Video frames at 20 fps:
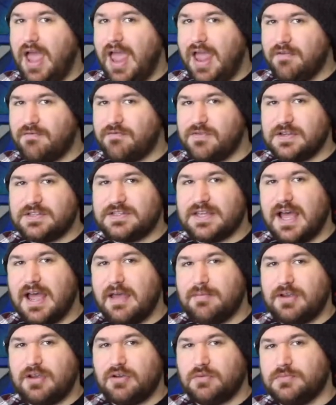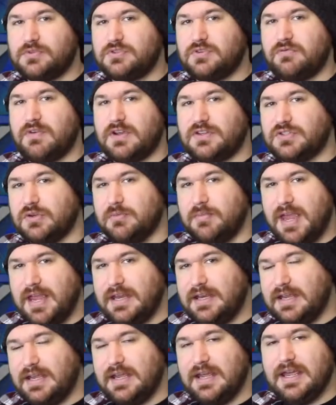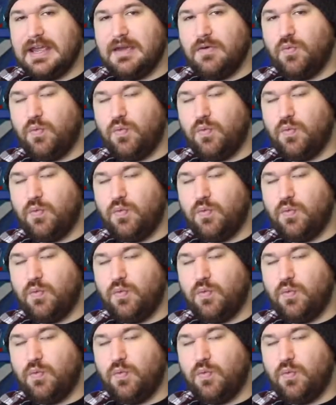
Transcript: Every time it comes to WrestleMania,